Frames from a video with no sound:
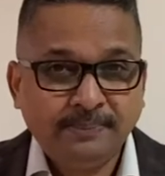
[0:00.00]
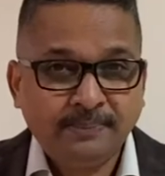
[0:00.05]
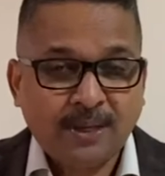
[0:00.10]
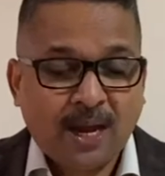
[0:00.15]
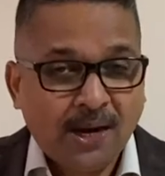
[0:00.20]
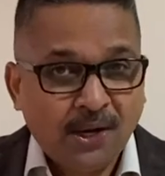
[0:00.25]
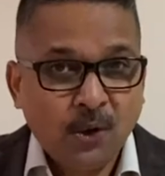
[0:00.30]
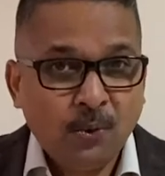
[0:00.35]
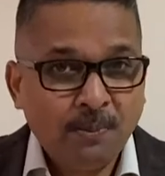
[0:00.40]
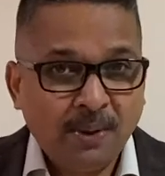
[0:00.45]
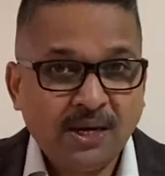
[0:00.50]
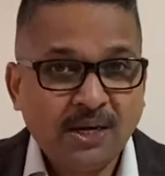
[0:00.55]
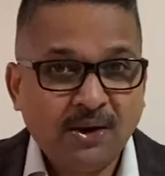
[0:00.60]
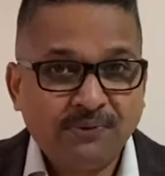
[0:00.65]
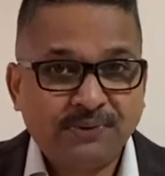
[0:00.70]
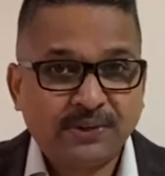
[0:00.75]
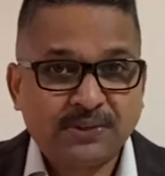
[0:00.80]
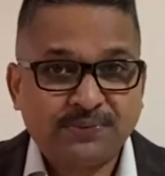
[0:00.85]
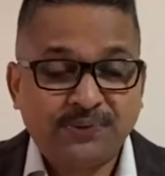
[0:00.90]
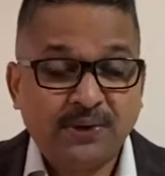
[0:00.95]
I know many
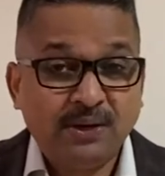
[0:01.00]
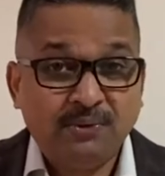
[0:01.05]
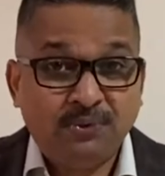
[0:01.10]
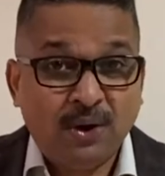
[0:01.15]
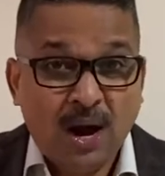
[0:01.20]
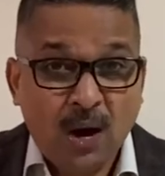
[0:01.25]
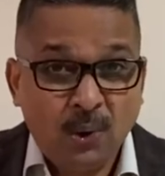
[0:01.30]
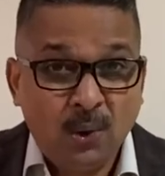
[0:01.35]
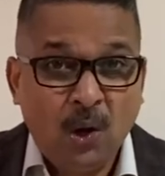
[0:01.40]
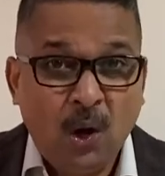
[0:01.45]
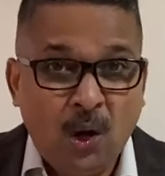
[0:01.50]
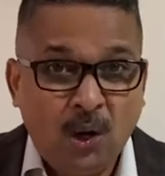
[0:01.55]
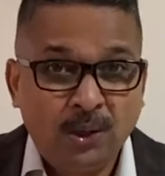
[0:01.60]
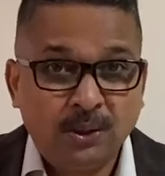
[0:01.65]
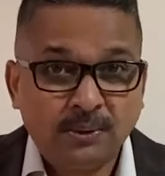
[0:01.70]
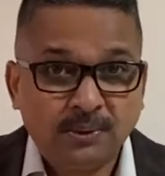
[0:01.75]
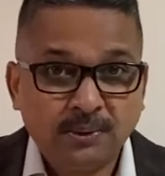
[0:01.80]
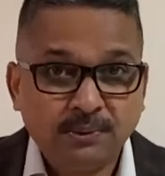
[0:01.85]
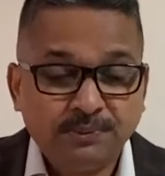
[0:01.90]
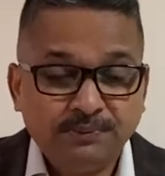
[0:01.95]
of us feel how
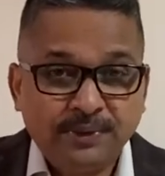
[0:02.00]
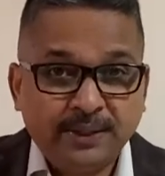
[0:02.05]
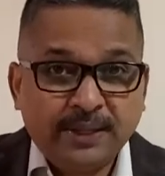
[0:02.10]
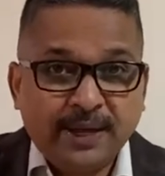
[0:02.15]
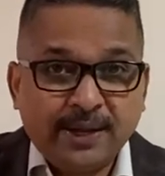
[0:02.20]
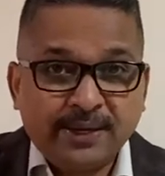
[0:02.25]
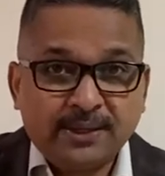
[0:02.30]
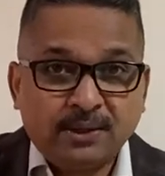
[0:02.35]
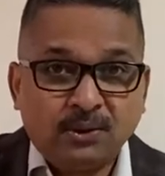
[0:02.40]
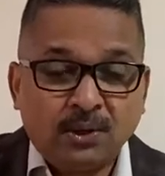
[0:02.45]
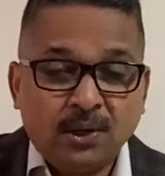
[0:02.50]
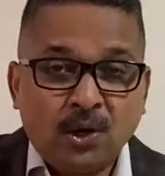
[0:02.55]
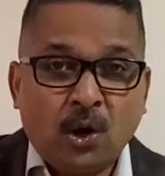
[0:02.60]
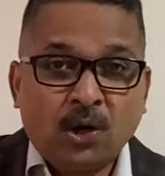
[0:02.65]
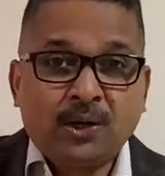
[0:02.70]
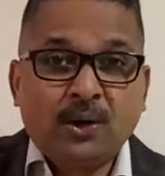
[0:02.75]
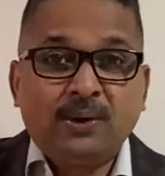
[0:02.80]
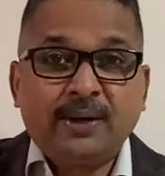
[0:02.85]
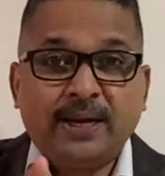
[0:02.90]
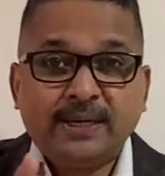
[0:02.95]
long when the
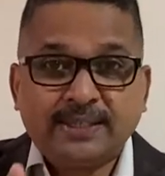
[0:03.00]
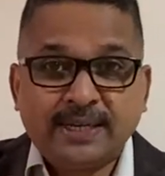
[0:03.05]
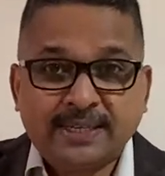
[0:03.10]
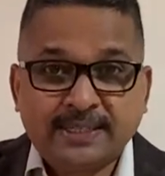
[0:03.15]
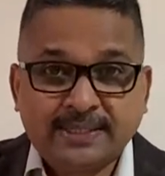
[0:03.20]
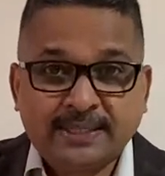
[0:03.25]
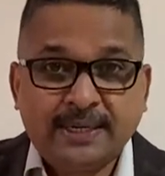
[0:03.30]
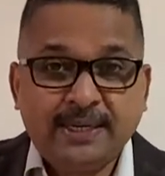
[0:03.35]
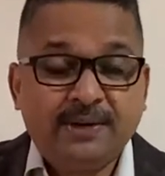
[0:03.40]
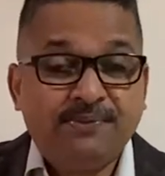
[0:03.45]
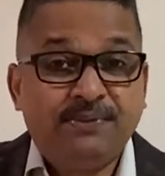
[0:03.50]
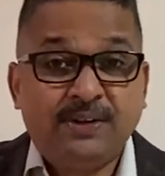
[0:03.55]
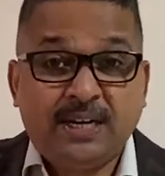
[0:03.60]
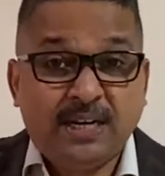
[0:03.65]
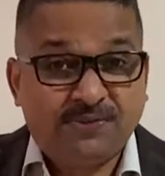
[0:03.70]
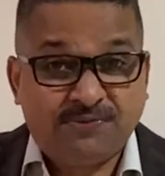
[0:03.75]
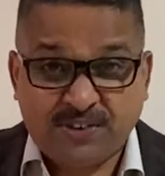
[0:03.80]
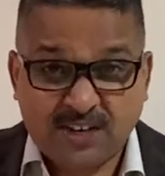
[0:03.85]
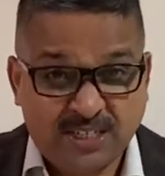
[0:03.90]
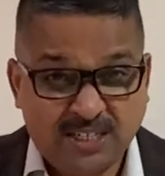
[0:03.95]
lockdown gets extended, we get
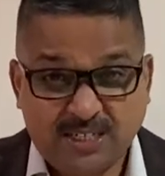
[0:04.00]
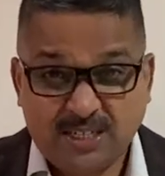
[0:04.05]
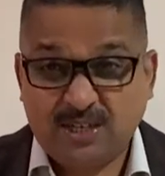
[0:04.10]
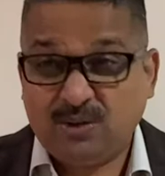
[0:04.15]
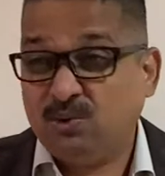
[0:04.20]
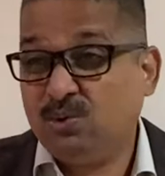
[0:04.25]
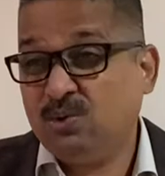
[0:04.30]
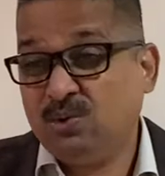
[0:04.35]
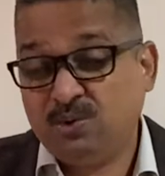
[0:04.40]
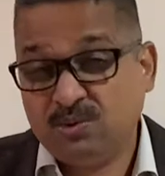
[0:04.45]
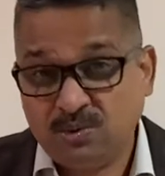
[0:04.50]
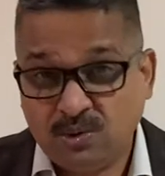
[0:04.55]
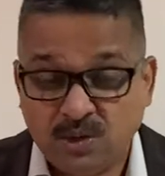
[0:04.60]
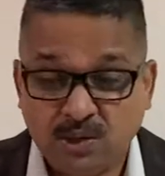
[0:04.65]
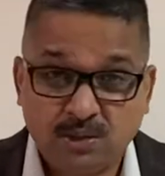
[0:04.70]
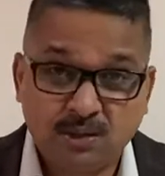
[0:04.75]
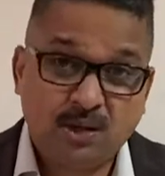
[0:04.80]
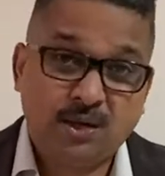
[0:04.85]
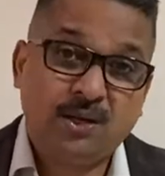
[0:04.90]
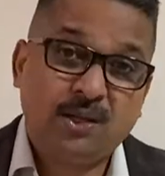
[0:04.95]
frustrated. Oh,
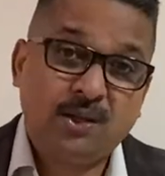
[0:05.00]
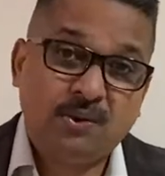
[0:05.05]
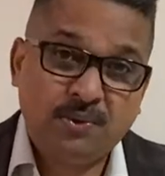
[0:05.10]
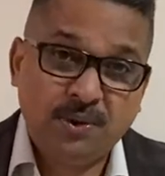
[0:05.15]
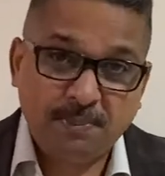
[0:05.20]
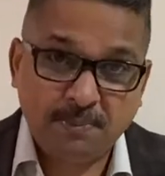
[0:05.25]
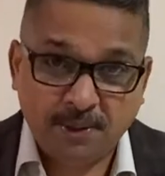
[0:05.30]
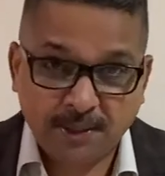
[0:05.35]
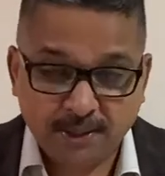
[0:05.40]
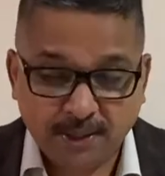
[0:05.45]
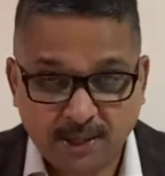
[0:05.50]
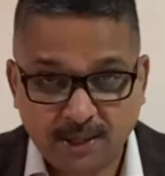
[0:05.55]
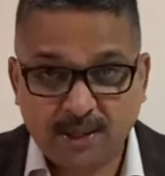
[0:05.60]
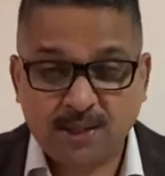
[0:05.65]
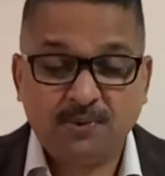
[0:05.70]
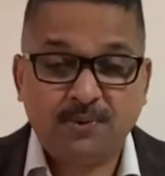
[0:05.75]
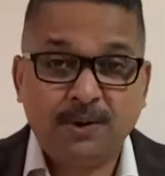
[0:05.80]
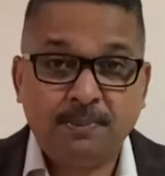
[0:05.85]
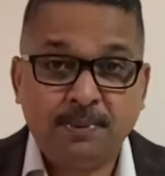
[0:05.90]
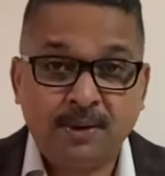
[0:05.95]
not another one month,
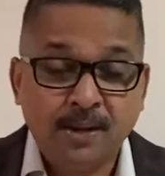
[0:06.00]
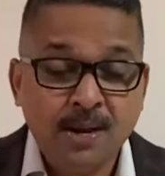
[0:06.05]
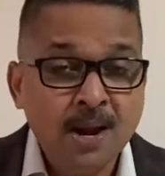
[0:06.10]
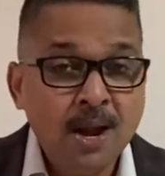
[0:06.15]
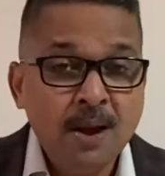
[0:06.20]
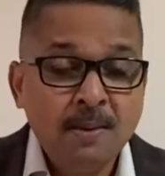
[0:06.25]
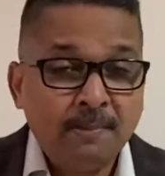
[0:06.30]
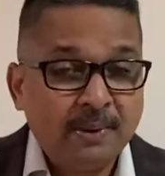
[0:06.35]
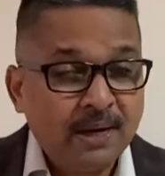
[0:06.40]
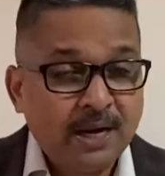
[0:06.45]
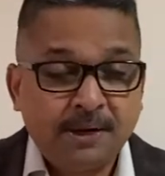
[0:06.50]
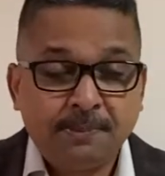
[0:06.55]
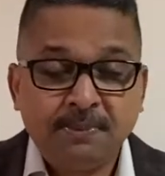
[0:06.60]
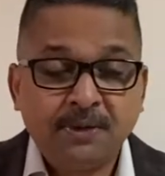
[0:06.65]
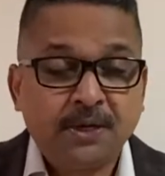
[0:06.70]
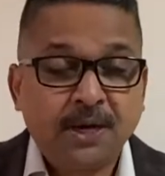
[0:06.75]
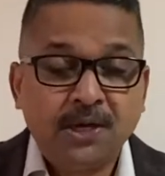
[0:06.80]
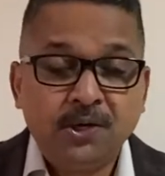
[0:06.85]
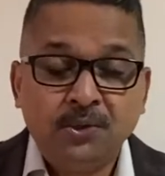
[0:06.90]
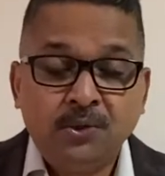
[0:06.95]
another one month. But let me
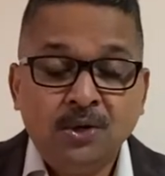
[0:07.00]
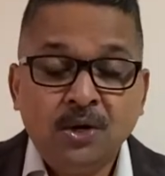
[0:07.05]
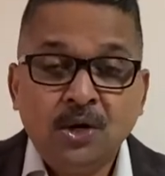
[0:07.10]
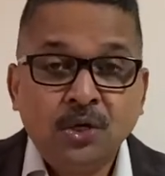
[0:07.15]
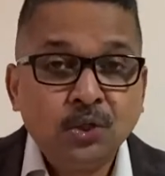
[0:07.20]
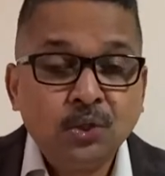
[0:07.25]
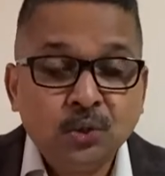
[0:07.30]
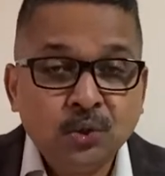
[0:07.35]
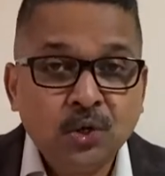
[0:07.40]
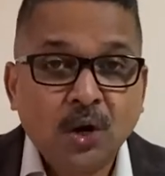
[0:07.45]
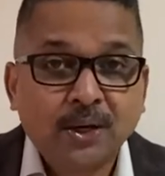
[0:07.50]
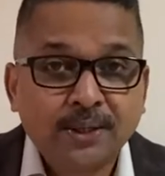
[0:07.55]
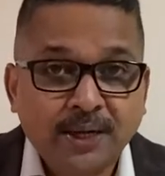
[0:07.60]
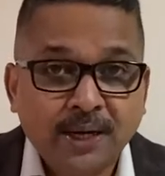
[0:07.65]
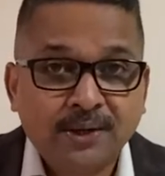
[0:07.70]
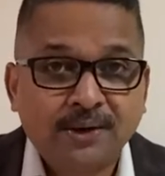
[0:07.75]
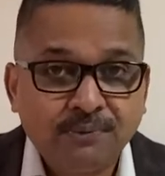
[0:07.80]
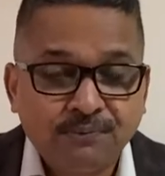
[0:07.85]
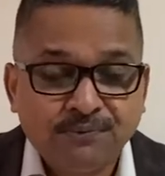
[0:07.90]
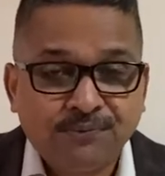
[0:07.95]
tell you, do not
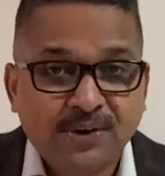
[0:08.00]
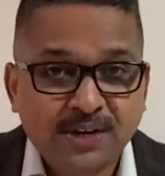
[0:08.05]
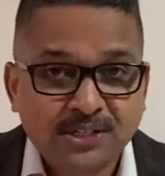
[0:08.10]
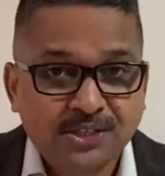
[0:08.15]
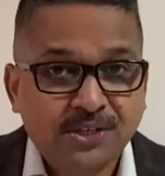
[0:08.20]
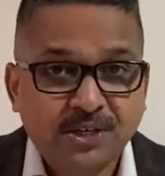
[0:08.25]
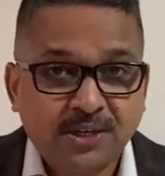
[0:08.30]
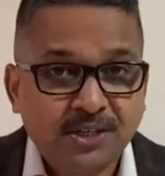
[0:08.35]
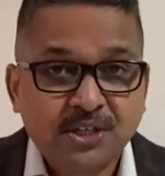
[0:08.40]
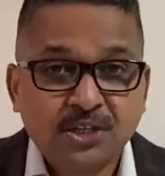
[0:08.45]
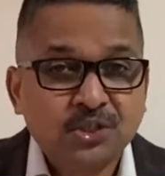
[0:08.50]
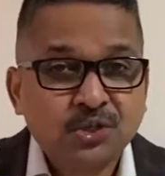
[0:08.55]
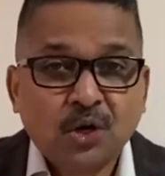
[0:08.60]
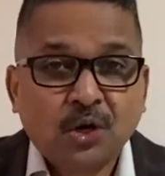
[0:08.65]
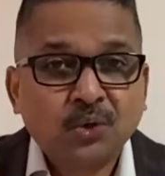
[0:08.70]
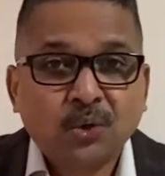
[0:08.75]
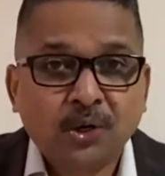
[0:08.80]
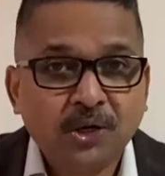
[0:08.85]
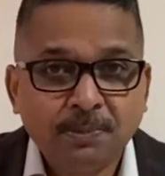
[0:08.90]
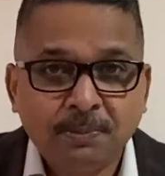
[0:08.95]
get frustrated. This is
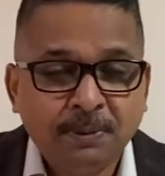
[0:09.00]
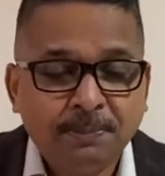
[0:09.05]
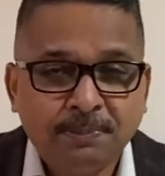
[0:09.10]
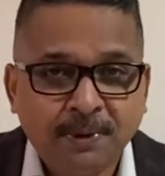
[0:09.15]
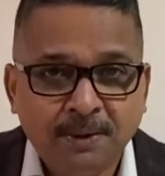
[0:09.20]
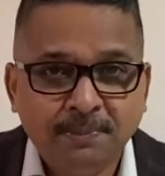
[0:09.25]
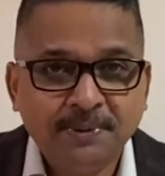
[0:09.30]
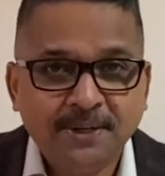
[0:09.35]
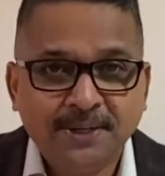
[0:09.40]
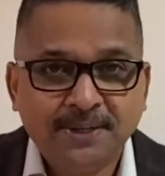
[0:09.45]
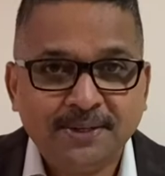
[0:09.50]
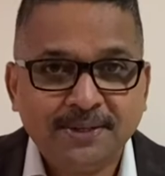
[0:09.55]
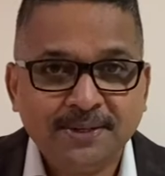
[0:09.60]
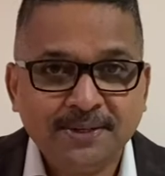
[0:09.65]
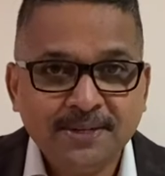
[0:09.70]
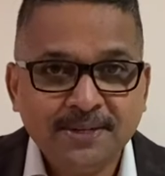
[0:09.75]
not going to be permanent.